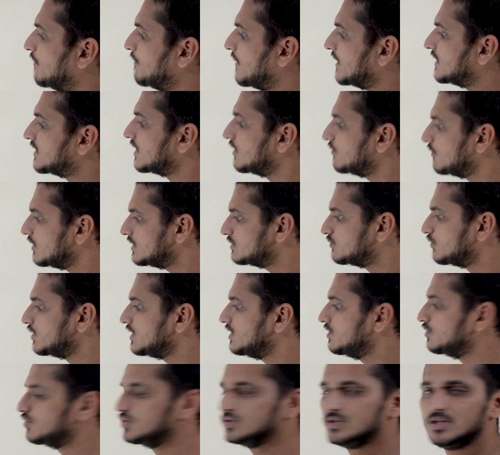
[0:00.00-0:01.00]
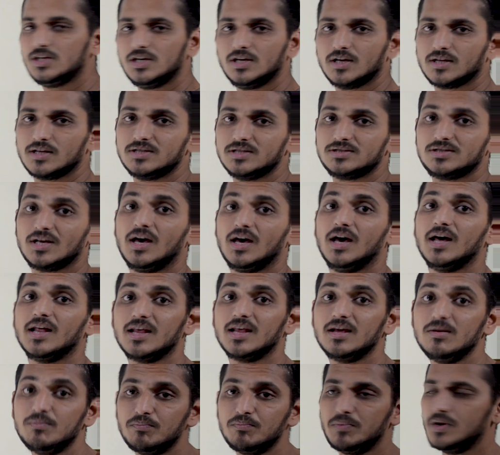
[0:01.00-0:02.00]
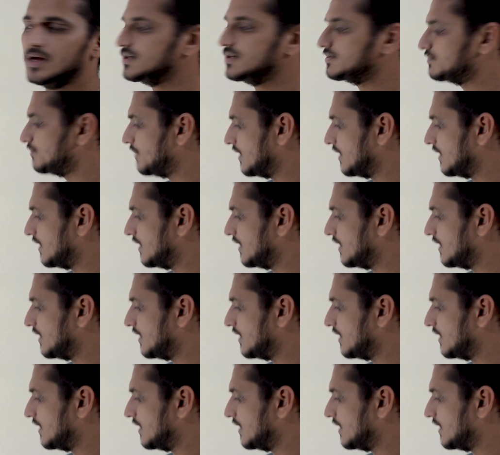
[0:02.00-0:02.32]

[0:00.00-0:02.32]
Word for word: method which we use here is replace